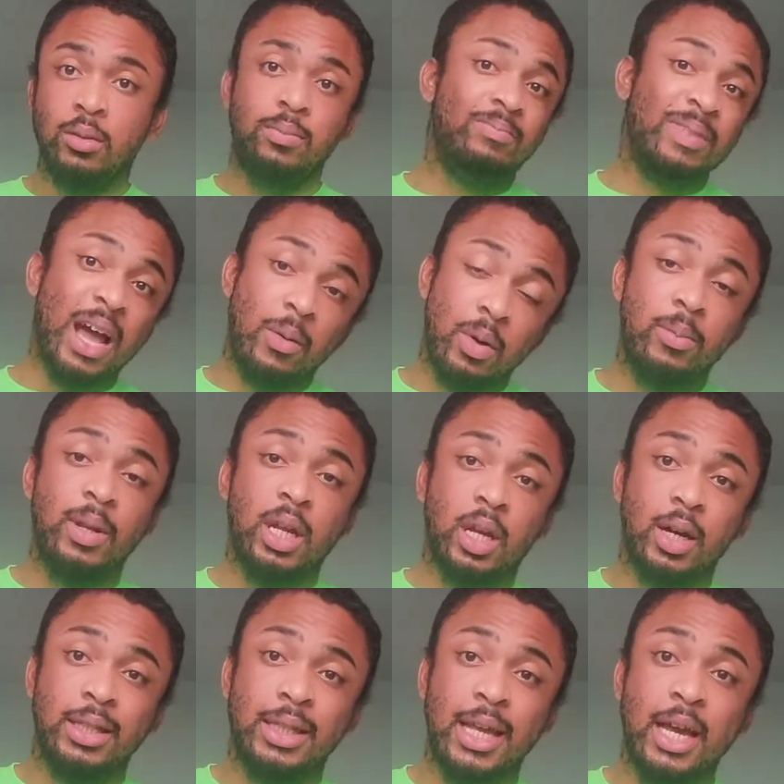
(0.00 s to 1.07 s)
that would have been a
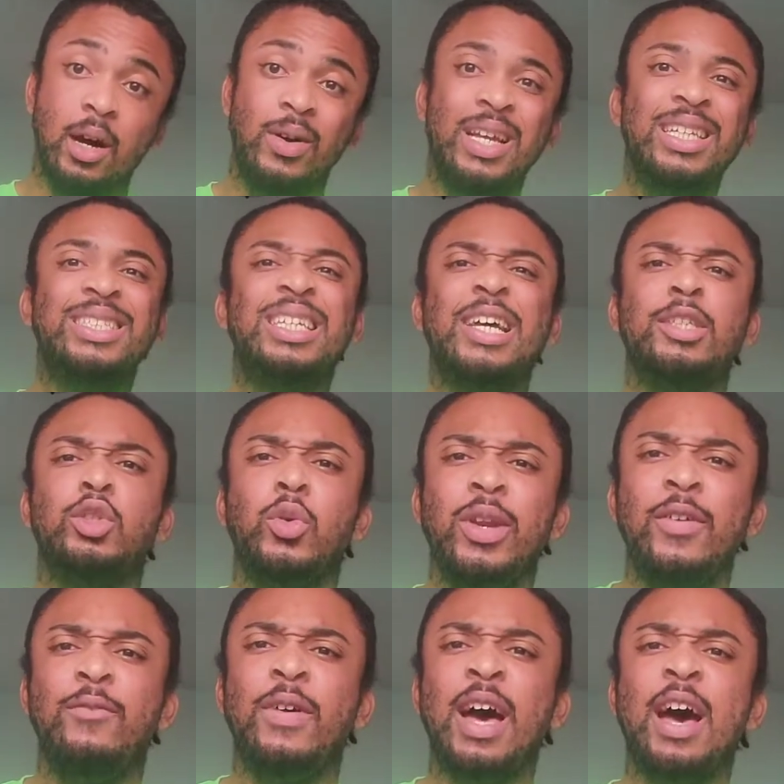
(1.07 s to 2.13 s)
good deal. He says
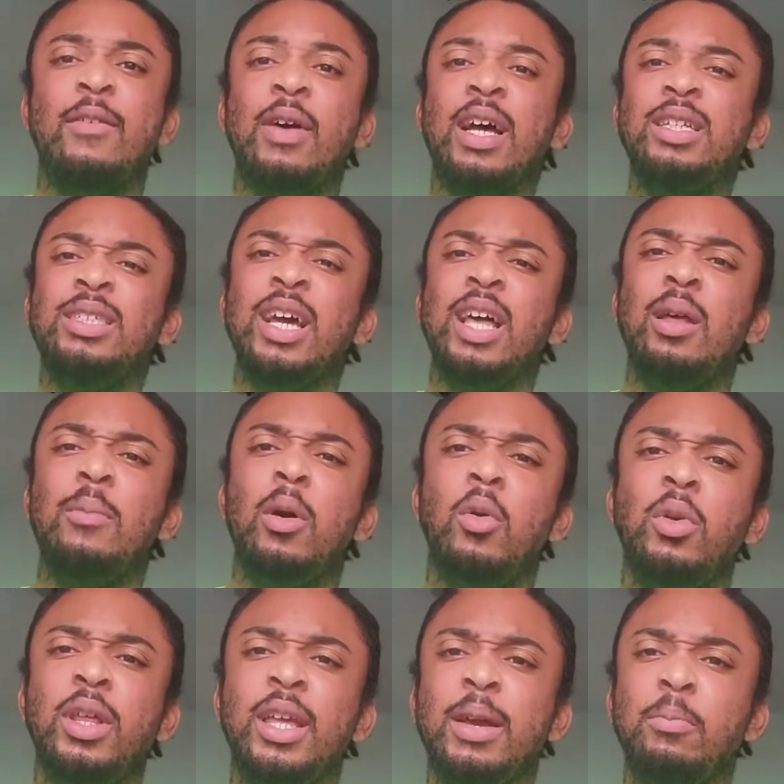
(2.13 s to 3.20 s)
25. I tell him I
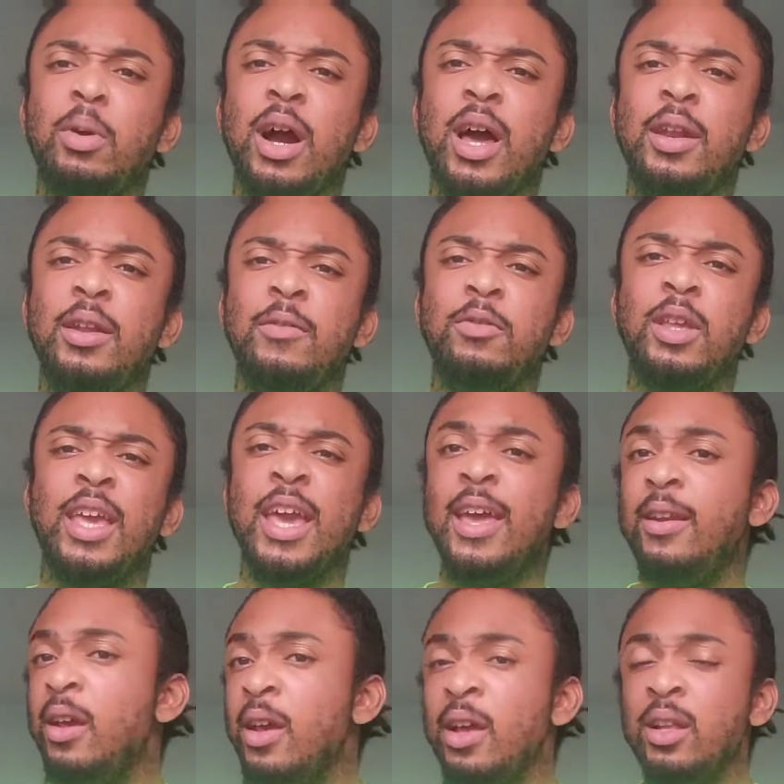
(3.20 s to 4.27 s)
only brought enough to
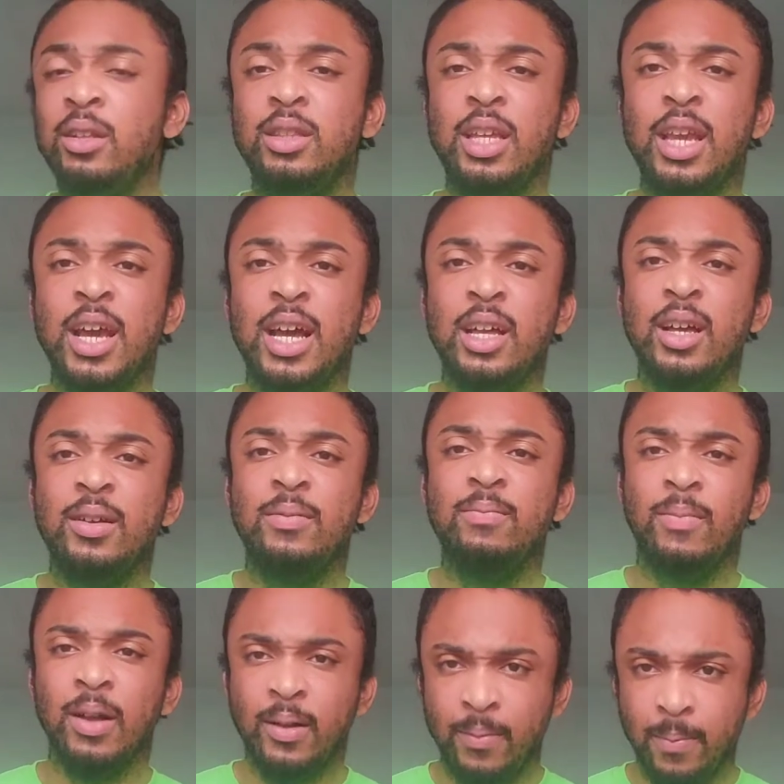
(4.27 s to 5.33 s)
get the
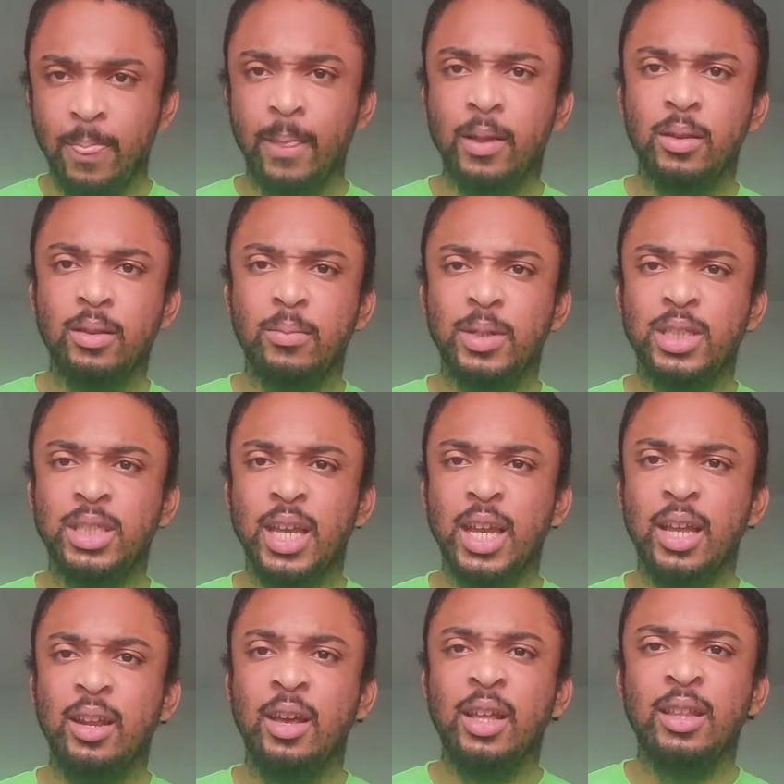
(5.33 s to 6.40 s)

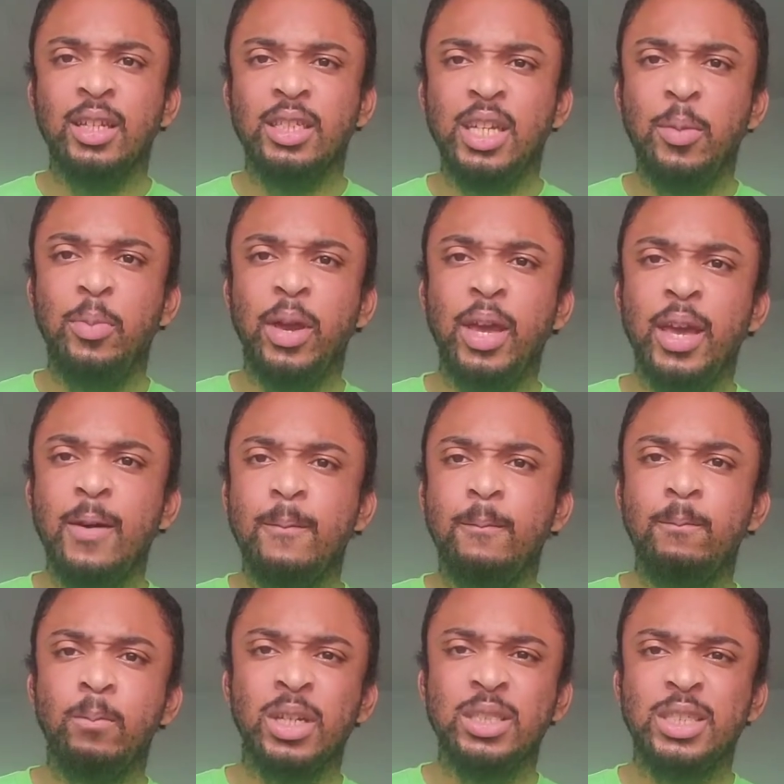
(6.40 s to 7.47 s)
machine, the
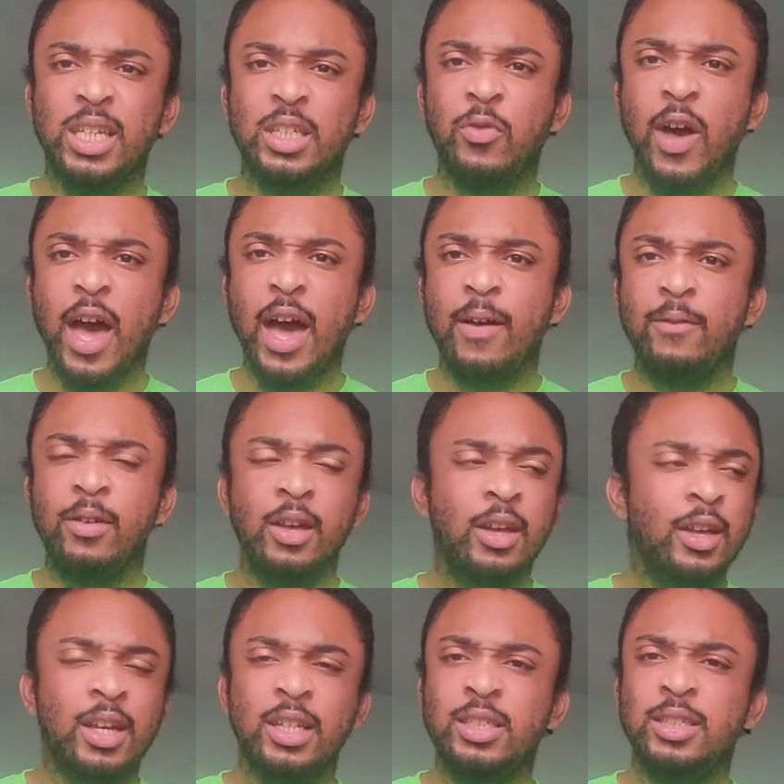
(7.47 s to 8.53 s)
GPM65.
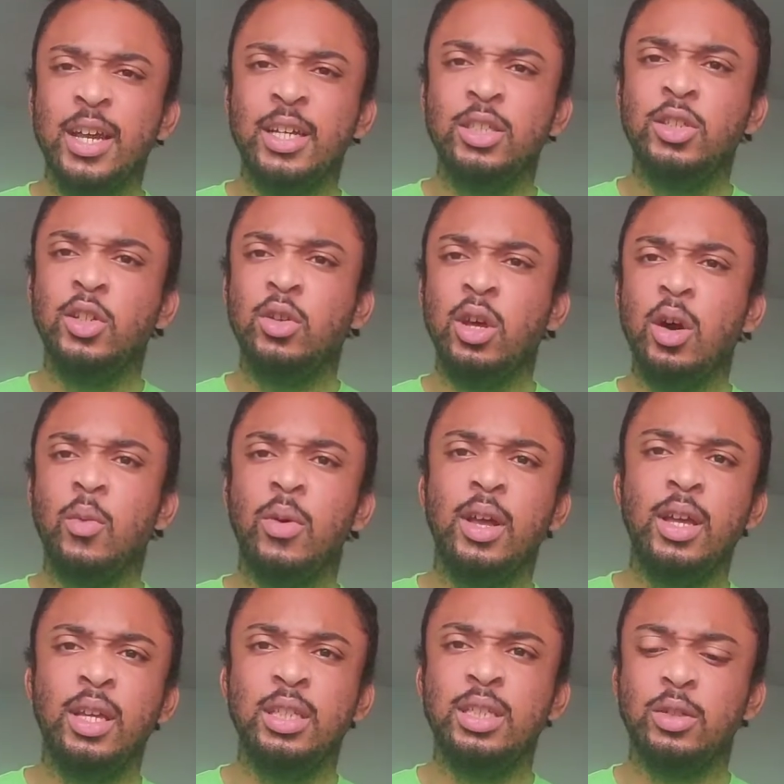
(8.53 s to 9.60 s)
He says,
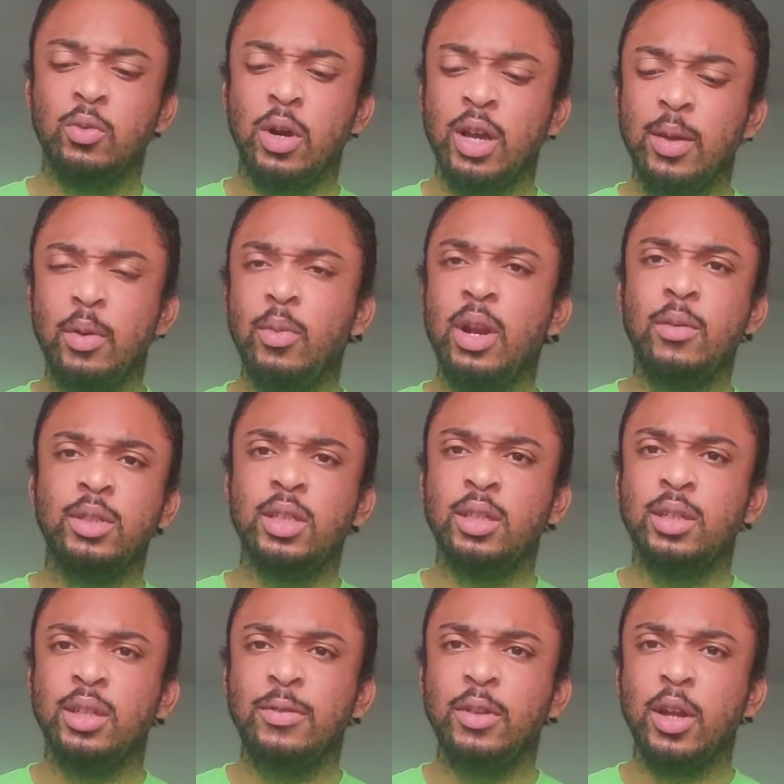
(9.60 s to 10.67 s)
well, give me
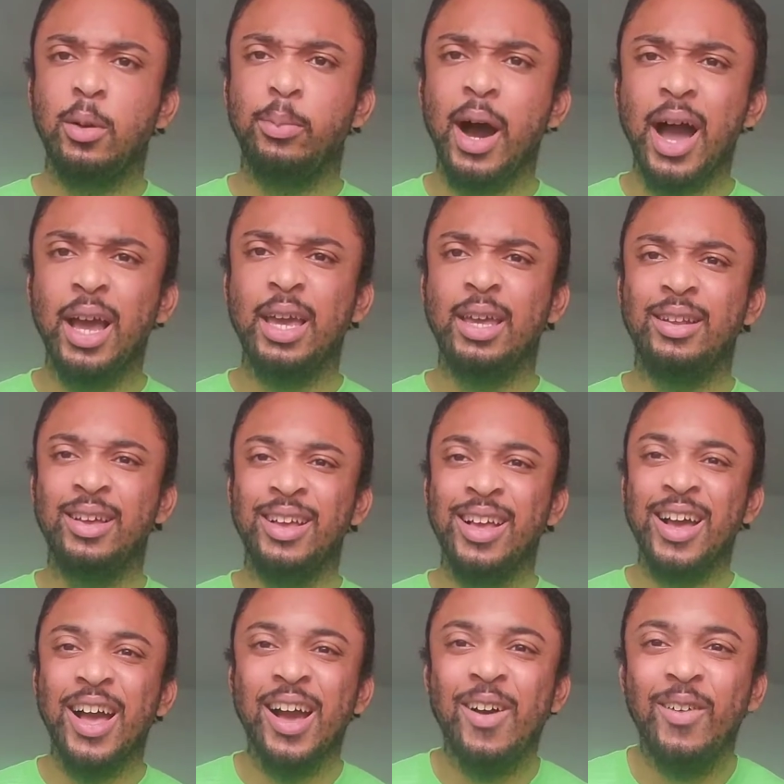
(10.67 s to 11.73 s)
whatever's left in your pocket.
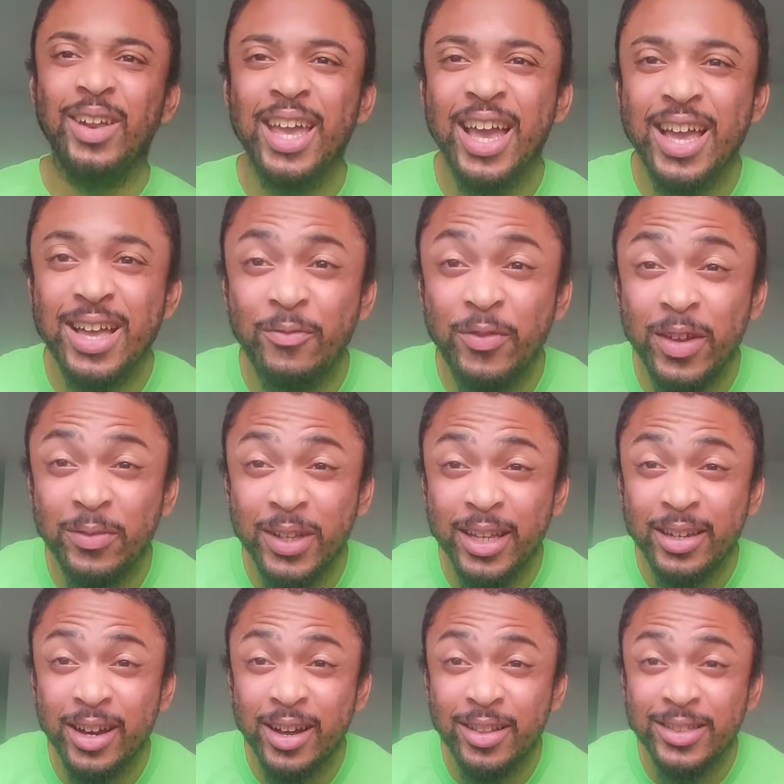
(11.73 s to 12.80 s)
I only had
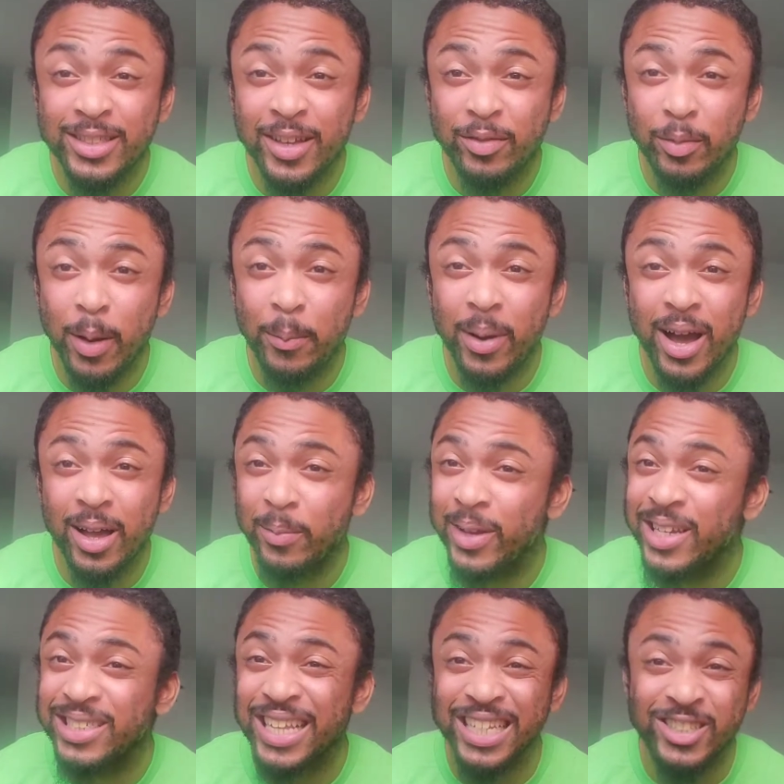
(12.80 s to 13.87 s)
$15 left in my pocket
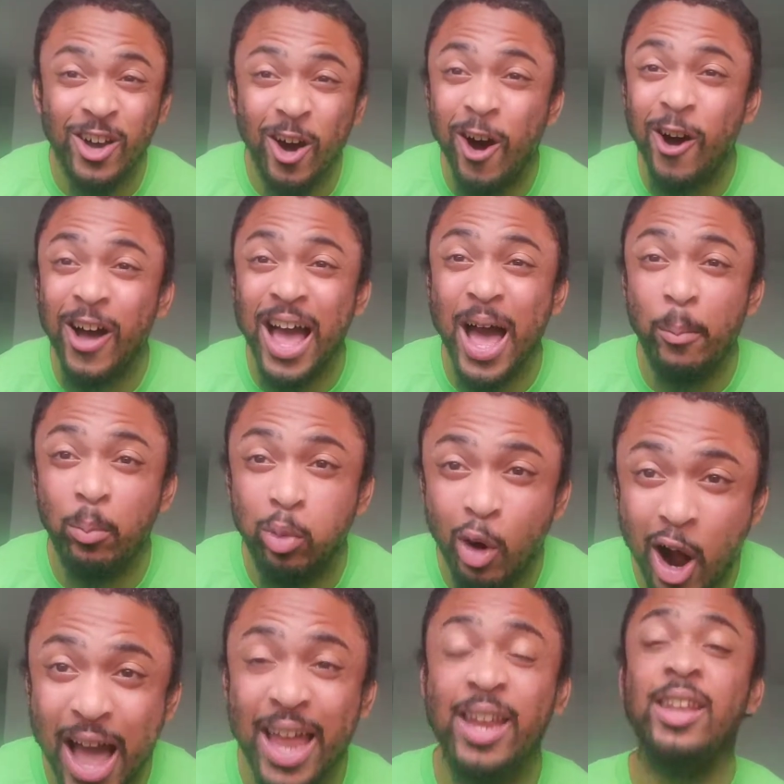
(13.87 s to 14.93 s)
because that's all I
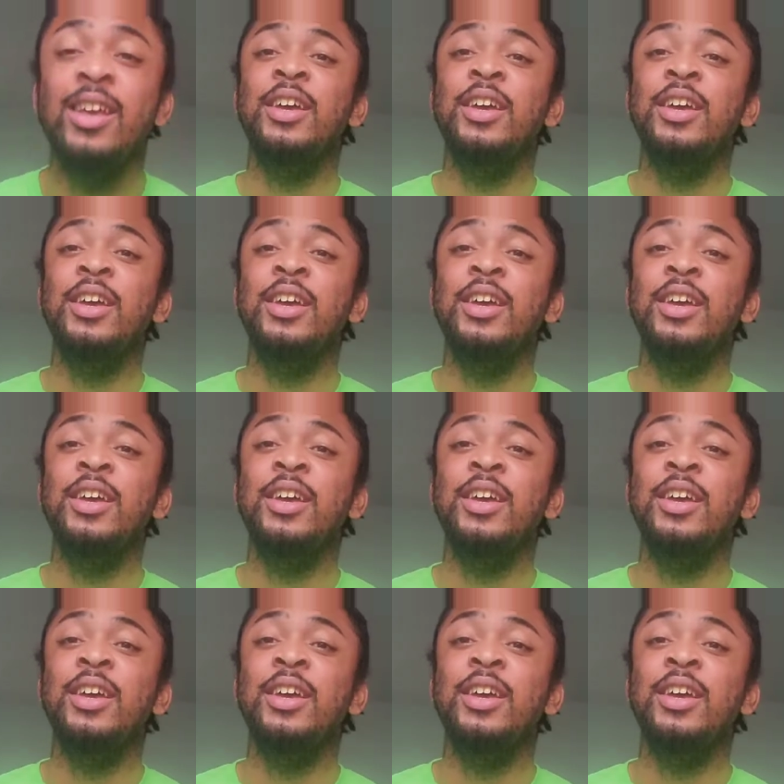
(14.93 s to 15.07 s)
brought.